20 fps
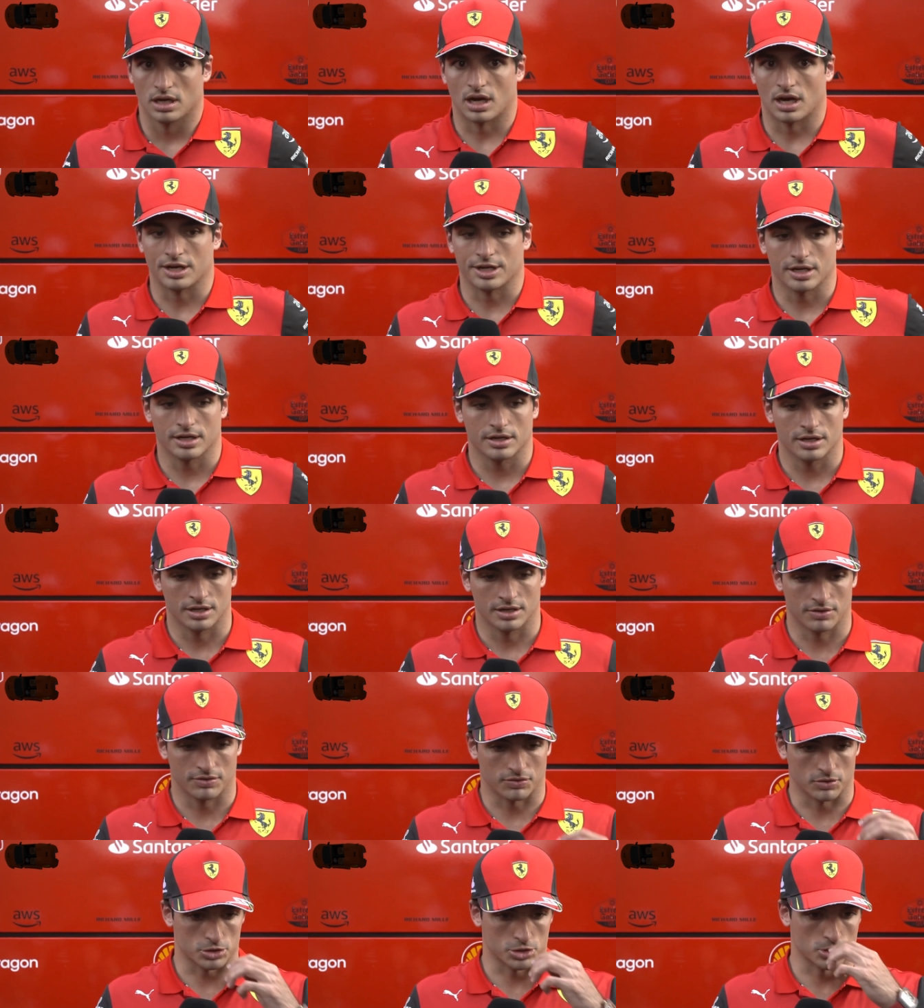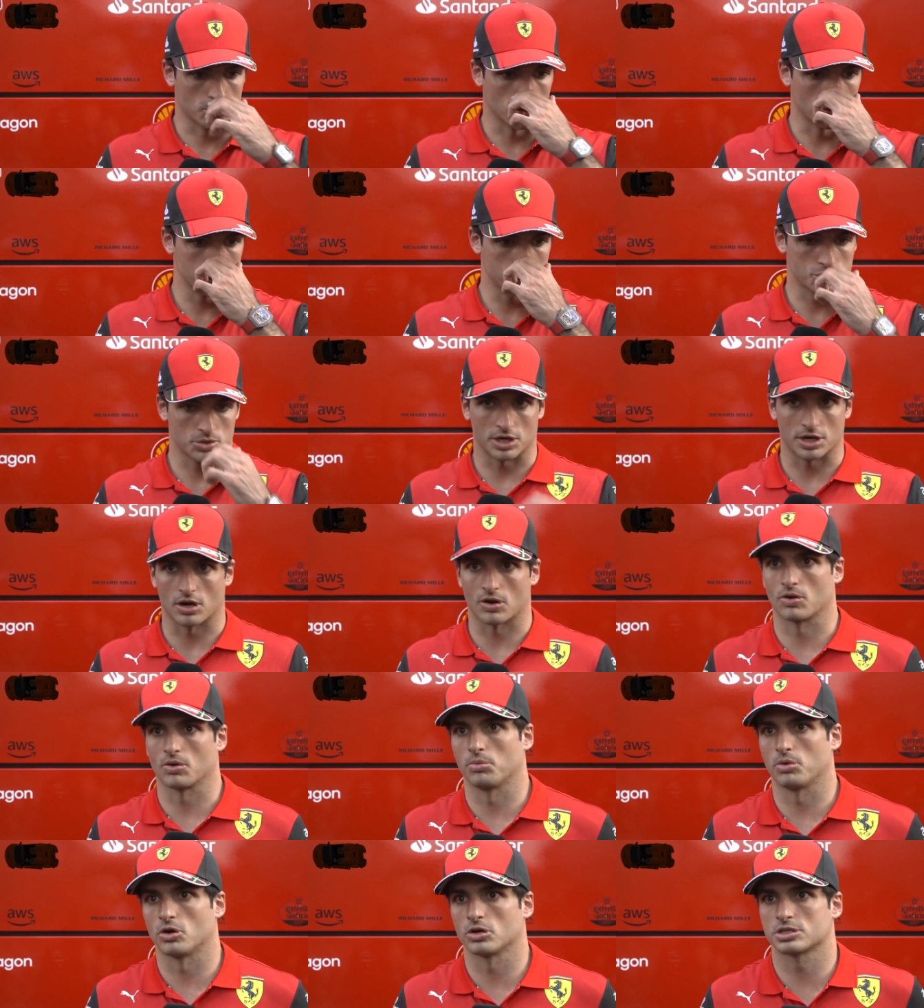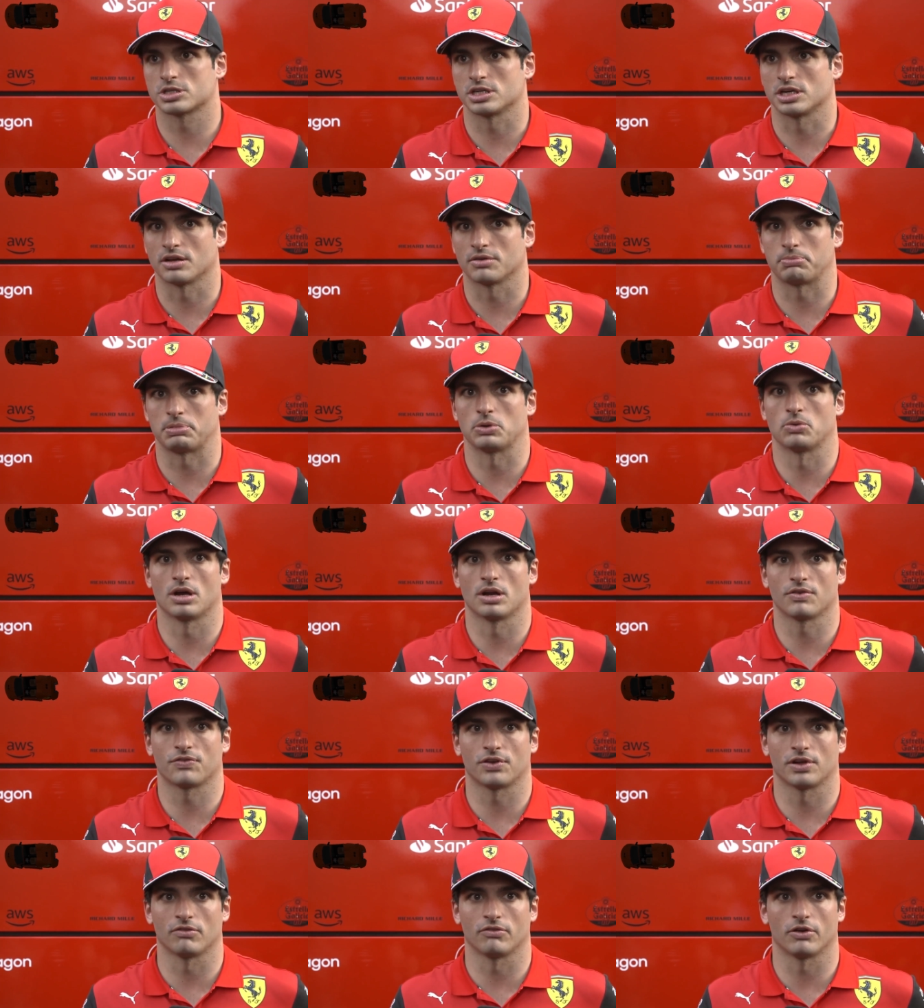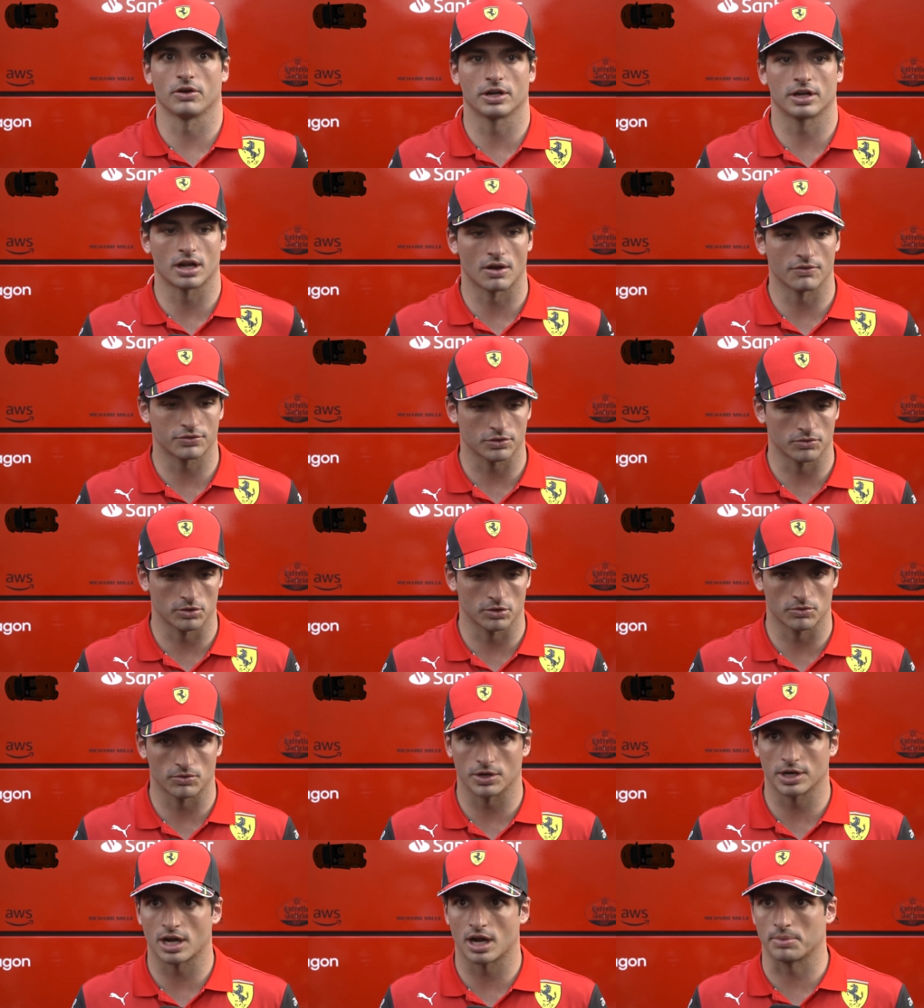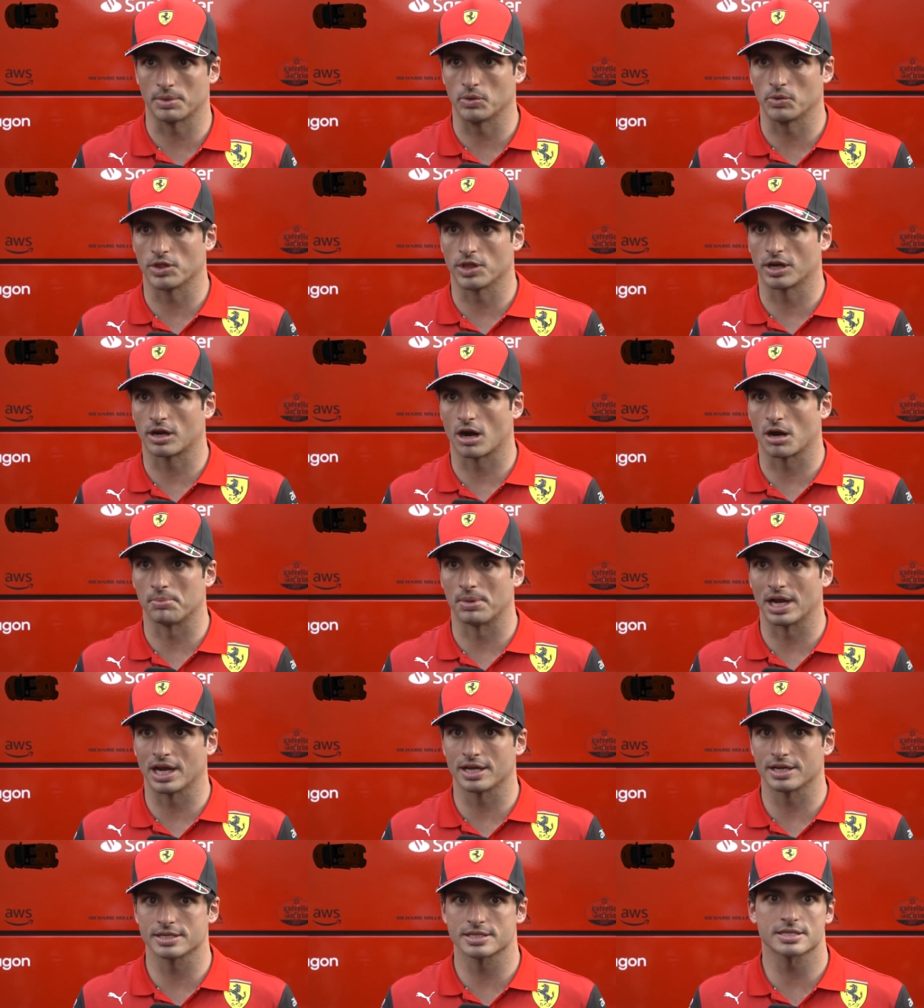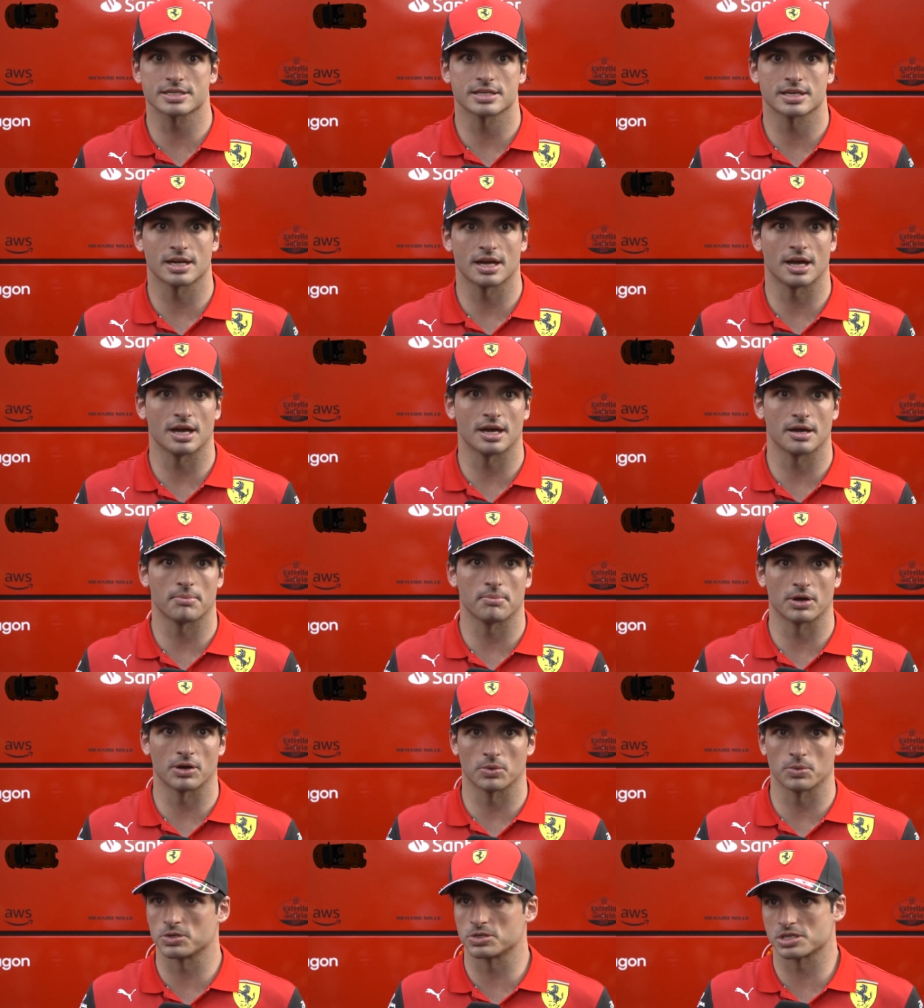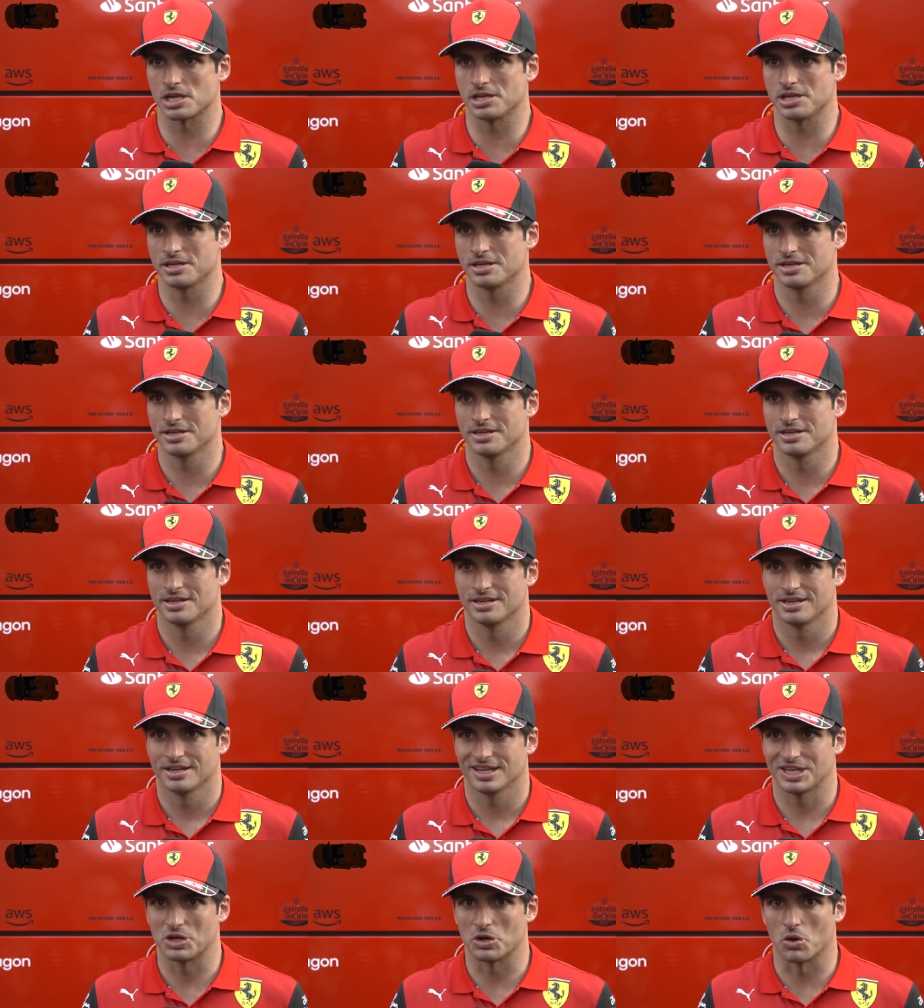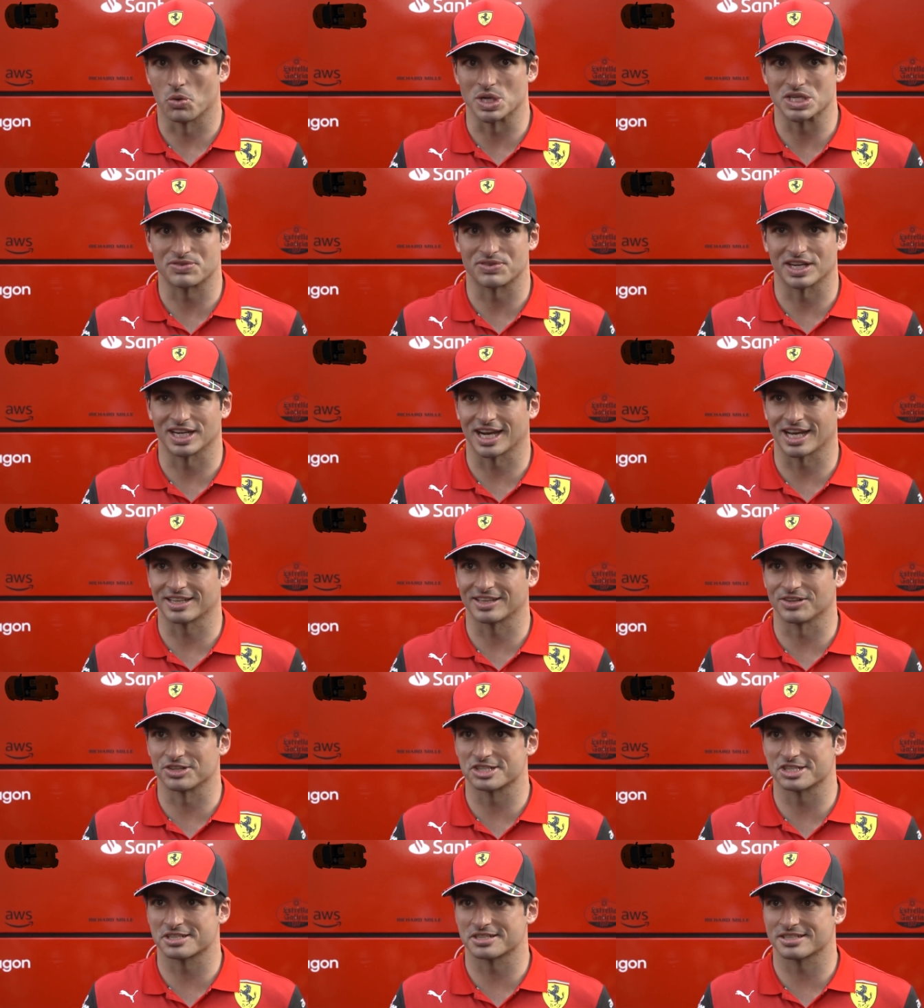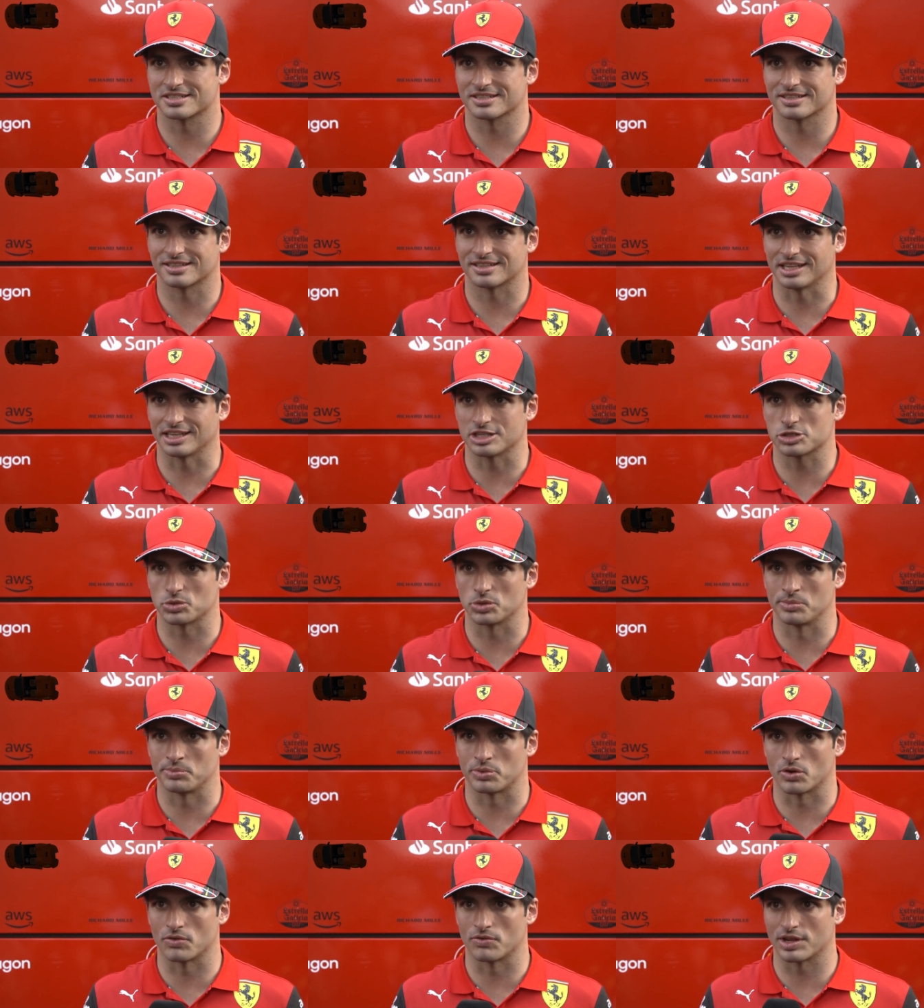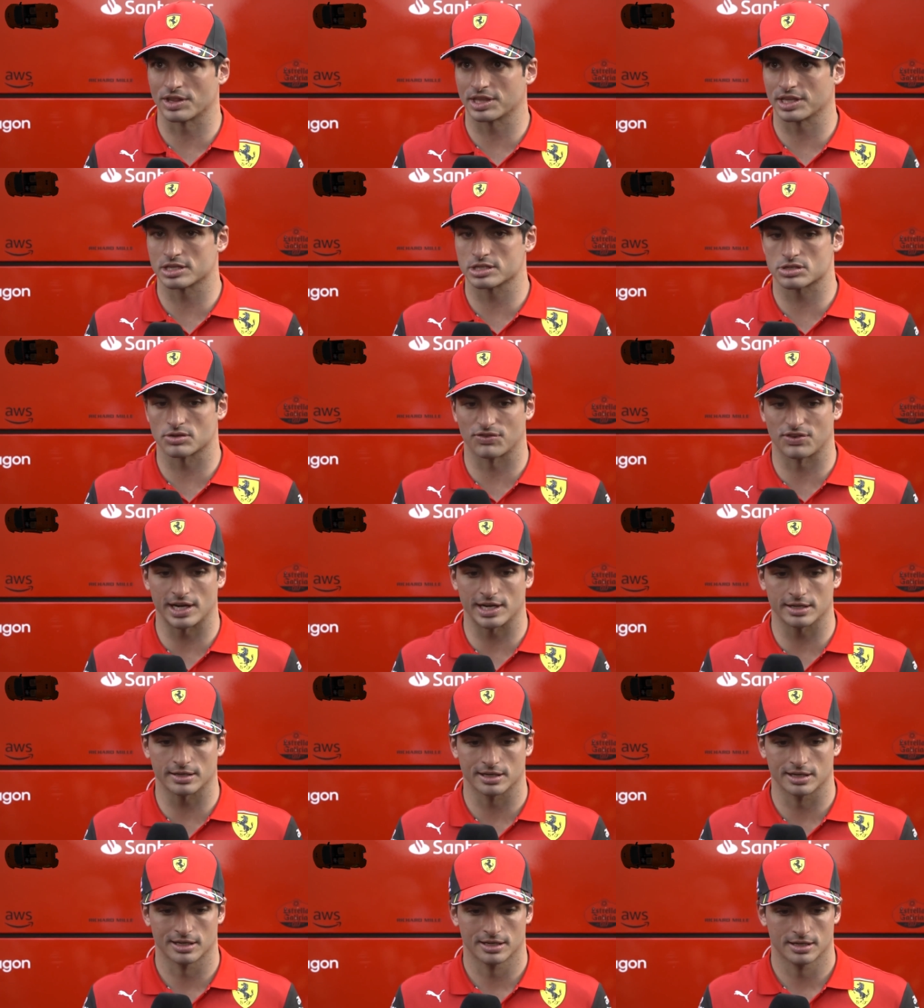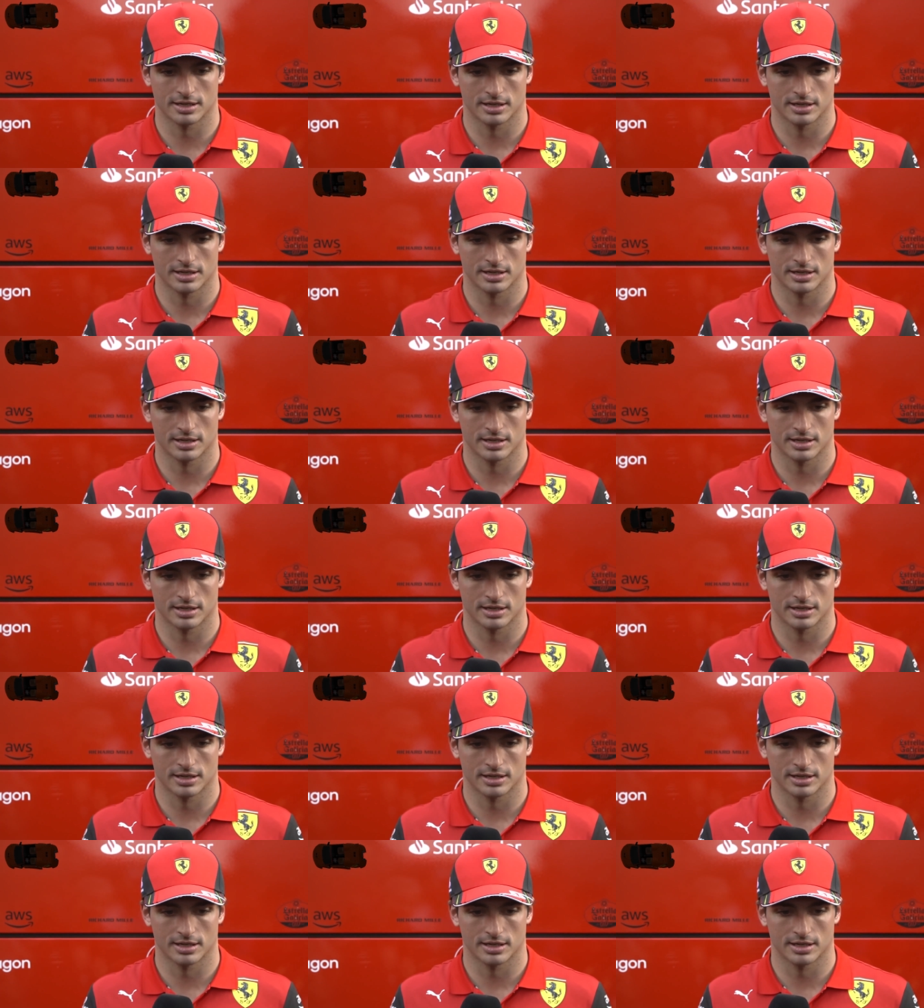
Uh, yeah, for sure. Straight out of the box in FP1, felt very comfortable, very happy with the car balance. Uh, but obviously, you always feel like there's things to improve and things to find.